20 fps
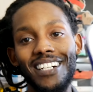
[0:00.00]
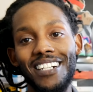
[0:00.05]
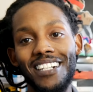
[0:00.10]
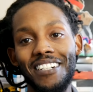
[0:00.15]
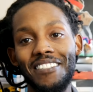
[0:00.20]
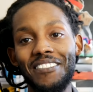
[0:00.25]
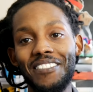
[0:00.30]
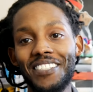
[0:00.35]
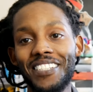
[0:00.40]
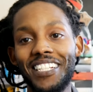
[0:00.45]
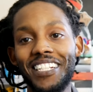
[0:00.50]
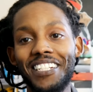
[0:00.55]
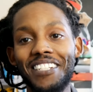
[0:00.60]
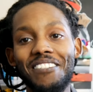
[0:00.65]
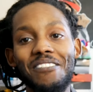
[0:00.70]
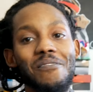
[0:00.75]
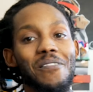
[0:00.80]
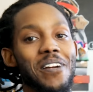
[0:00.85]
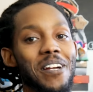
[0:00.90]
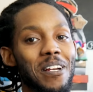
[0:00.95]
I'm scared
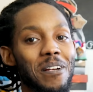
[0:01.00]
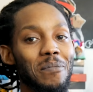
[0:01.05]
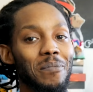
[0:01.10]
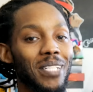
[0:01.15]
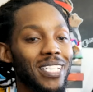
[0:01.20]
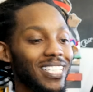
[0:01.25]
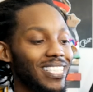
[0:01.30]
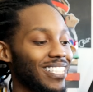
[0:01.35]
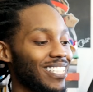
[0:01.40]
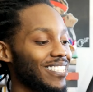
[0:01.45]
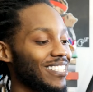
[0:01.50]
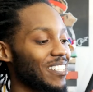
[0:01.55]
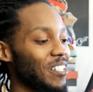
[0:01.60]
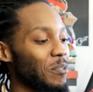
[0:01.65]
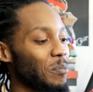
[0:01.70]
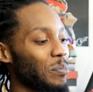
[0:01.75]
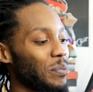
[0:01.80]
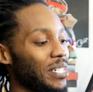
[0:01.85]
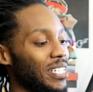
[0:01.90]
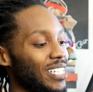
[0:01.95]
to wear them, man. They
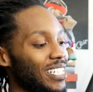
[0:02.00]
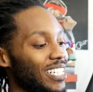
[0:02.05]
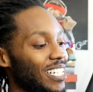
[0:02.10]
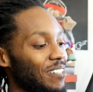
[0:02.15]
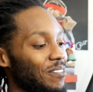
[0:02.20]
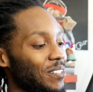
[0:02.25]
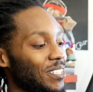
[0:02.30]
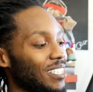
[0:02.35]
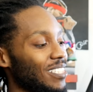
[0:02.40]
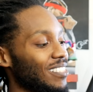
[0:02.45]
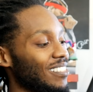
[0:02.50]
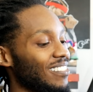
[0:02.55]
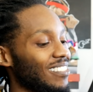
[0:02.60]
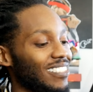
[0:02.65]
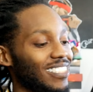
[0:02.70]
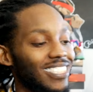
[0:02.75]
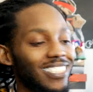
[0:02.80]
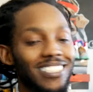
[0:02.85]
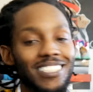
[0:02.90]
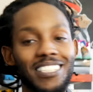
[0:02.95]
so pretty. I wanna
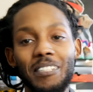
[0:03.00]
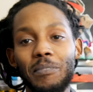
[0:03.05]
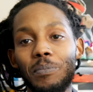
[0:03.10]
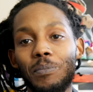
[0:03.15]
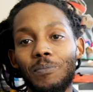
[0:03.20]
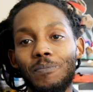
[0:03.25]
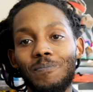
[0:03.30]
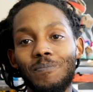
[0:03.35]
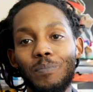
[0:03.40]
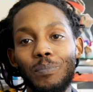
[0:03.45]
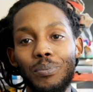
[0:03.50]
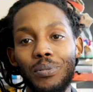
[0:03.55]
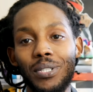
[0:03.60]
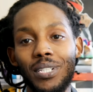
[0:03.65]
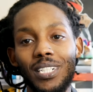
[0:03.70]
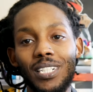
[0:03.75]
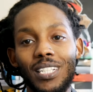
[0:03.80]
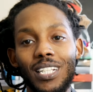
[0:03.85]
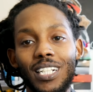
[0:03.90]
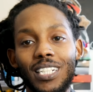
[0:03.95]
just keep them
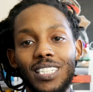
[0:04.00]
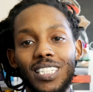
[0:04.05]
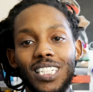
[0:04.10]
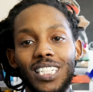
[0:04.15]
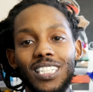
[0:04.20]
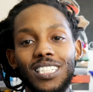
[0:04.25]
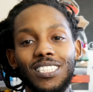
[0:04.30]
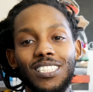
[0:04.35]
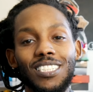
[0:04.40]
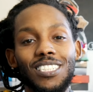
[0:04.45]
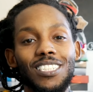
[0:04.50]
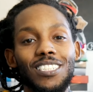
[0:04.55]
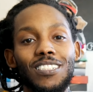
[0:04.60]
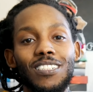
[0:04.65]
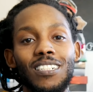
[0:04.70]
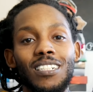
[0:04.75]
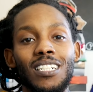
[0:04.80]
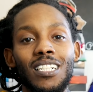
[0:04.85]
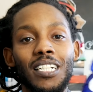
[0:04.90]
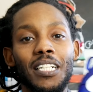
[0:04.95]
pretty like that
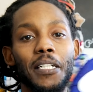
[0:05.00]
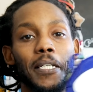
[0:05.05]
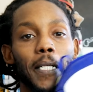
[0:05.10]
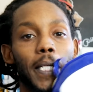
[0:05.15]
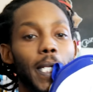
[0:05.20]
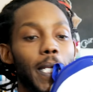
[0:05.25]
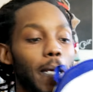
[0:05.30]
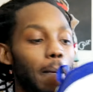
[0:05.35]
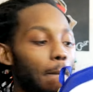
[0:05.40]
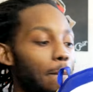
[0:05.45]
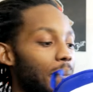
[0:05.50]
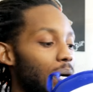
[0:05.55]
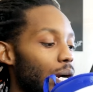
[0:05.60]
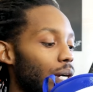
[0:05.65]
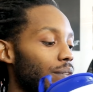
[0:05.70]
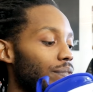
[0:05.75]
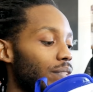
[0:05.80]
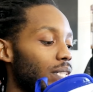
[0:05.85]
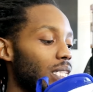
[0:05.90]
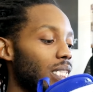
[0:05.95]
until that
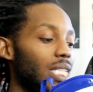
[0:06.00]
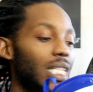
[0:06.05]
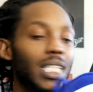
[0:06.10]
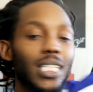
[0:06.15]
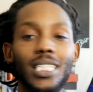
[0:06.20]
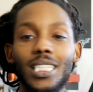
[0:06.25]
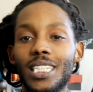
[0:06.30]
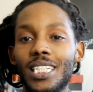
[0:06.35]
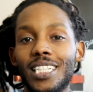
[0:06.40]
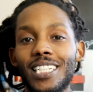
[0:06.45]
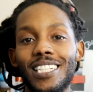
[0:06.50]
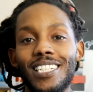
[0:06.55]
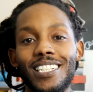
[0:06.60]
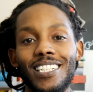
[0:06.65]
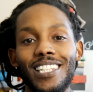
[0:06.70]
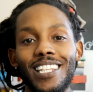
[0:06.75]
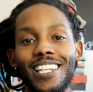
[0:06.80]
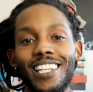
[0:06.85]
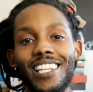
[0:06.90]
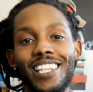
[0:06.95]
perfect day.
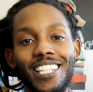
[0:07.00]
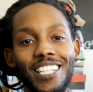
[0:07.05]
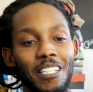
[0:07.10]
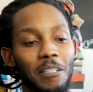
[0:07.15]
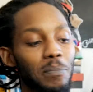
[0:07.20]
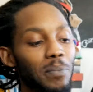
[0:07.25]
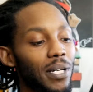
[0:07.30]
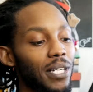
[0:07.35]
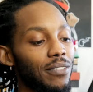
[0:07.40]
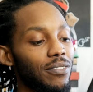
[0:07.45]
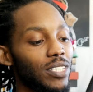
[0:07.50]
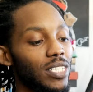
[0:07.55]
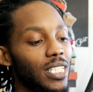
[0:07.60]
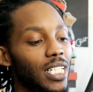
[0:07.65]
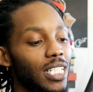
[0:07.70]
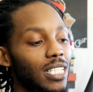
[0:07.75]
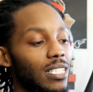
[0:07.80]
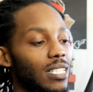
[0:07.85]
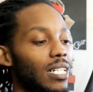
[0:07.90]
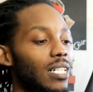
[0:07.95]
The perfect
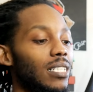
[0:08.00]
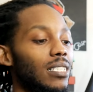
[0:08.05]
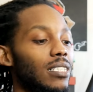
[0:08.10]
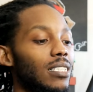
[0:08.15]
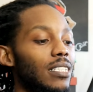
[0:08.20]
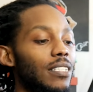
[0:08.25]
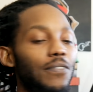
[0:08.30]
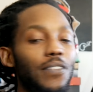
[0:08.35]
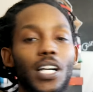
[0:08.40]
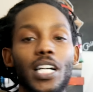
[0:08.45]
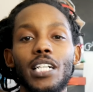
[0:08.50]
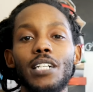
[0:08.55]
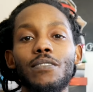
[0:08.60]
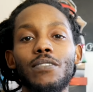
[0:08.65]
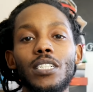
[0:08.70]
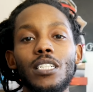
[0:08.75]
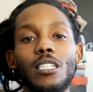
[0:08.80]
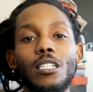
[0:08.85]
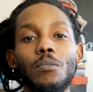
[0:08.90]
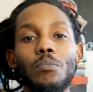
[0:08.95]
day. Like if I ever
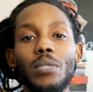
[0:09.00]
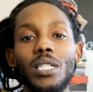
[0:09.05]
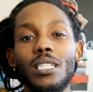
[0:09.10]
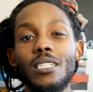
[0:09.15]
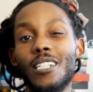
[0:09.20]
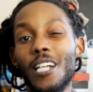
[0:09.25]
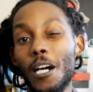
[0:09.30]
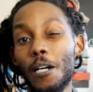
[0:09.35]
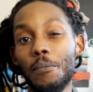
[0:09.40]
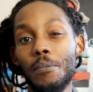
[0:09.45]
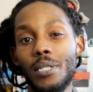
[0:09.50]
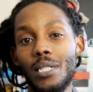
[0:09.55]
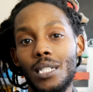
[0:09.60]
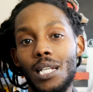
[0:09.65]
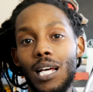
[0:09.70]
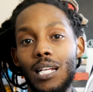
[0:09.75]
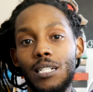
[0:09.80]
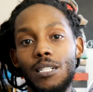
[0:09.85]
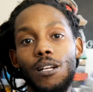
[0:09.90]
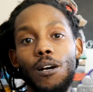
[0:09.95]
get to meet Kobe and
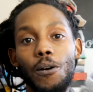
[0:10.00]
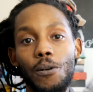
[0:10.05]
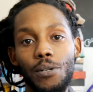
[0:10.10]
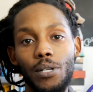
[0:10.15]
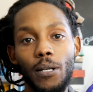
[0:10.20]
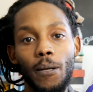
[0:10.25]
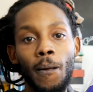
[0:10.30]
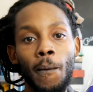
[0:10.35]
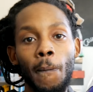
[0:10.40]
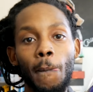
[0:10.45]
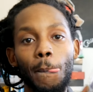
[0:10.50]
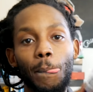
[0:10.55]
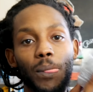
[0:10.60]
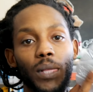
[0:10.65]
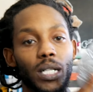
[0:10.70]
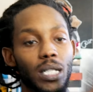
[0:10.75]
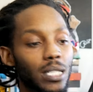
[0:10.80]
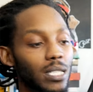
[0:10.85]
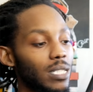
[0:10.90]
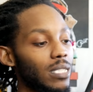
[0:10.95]
I know it
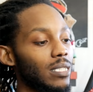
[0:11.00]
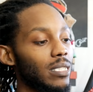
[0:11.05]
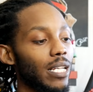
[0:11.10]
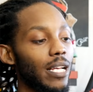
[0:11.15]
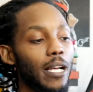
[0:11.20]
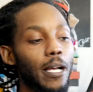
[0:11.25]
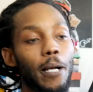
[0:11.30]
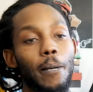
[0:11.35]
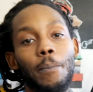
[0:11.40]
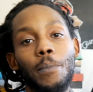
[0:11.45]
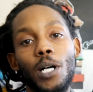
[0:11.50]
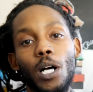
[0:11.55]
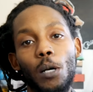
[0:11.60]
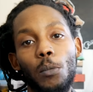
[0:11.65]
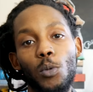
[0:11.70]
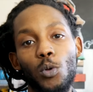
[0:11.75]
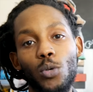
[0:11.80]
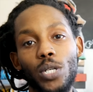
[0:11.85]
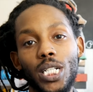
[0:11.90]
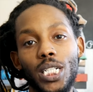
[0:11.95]
ahead of time,
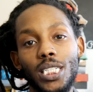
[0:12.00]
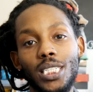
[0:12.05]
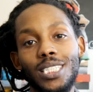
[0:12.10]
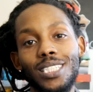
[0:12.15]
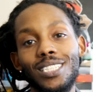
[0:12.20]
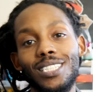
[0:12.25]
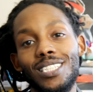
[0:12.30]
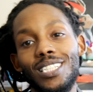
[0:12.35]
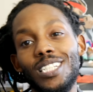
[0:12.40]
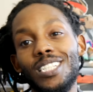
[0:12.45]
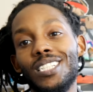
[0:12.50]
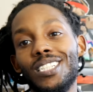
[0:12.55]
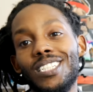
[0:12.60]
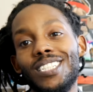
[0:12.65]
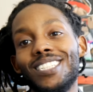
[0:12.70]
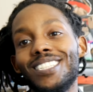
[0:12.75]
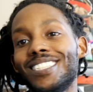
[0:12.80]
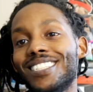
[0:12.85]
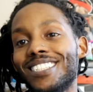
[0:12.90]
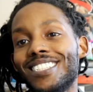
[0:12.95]
I'ma wear these then
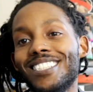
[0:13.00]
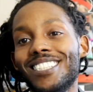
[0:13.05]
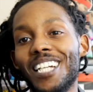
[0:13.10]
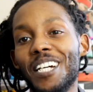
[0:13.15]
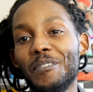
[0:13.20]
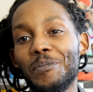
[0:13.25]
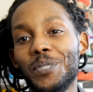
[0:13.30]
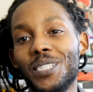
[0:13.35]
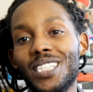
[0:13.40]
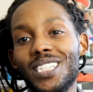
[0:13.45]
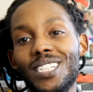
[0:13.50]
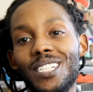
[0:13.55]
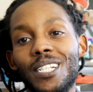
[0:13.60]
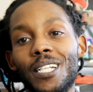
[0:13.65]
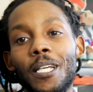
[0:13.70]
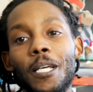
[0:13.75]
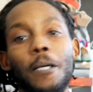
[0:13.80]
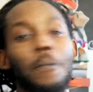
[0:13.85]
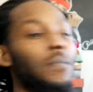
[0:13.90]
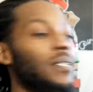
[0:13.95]
type shit.
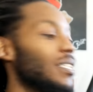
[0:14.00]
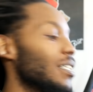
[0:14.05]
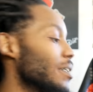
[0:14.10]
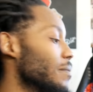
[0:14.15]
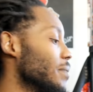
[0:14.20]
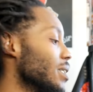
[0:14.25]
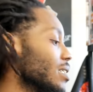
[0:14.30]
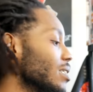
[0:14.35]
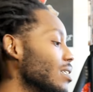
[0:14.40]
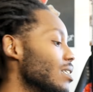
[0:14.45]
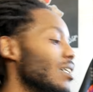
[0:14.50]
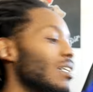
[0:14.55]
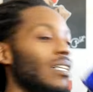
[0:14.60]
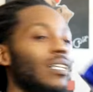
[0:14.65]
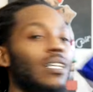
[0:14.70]
But yeah, man.